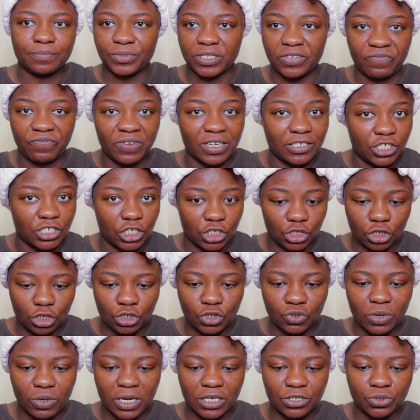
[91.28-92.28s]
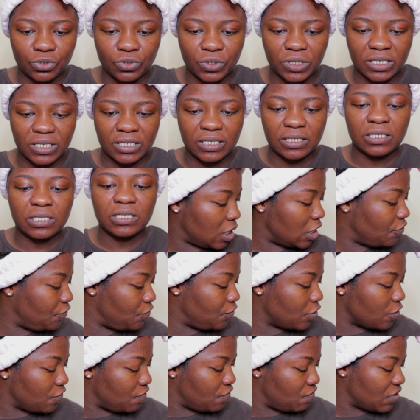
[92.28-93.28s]
the foundation you are using,
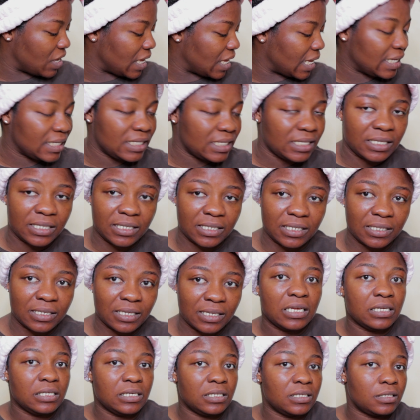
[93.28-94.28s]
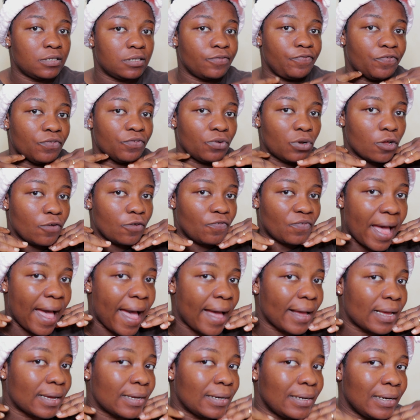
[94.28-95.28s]
if your face is full of
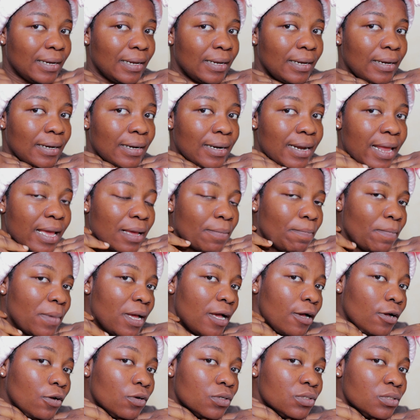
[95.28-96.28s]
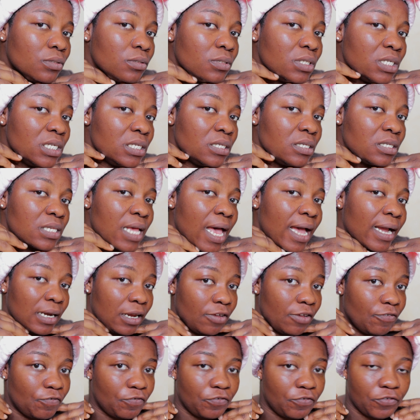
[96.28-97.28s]
acne like my own is
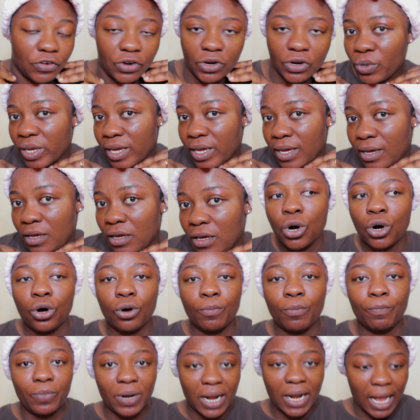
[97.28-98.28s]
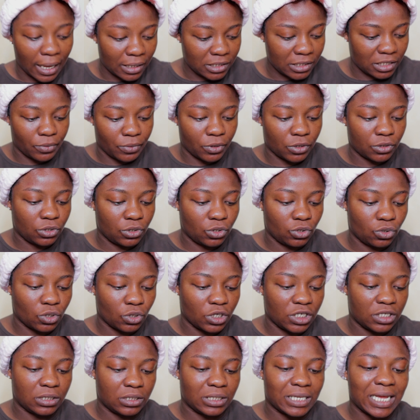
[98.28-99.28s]
acne free, okay, or black spots,
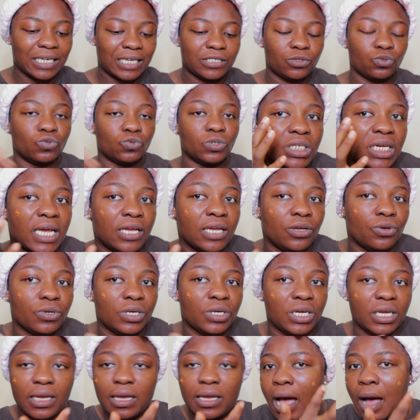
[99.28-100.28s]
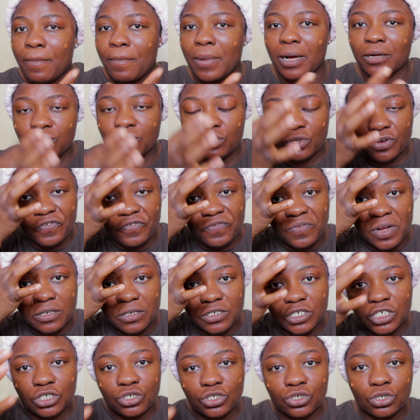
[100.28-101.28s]
so that will tell you the amount of
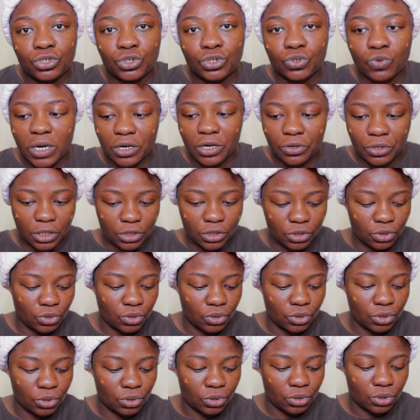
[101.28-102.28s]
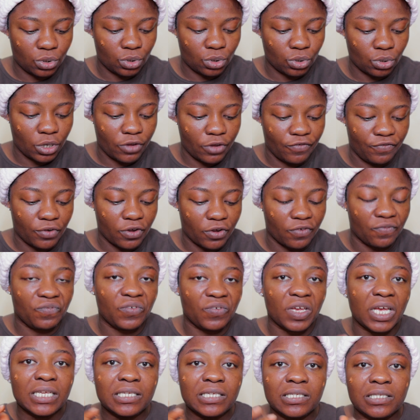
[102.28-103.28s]
foundation you are going to use. So if your
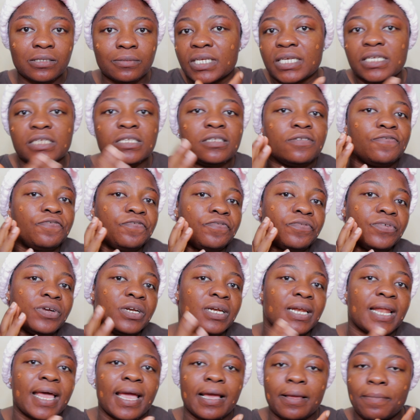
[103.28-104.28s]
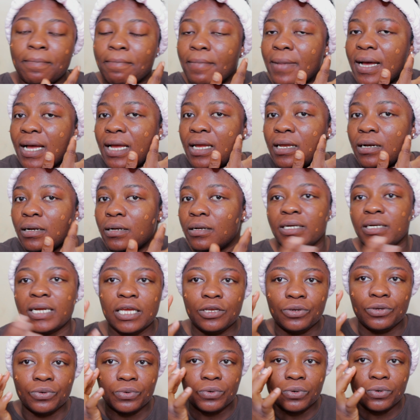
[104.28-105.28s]
face is free like mine,
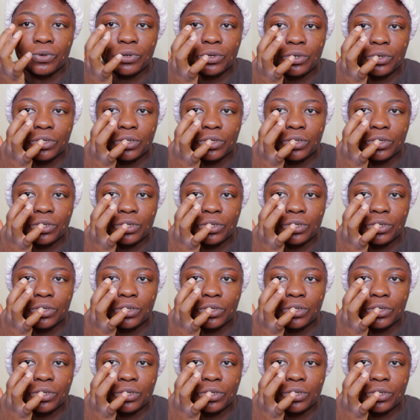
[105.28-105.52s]
then you know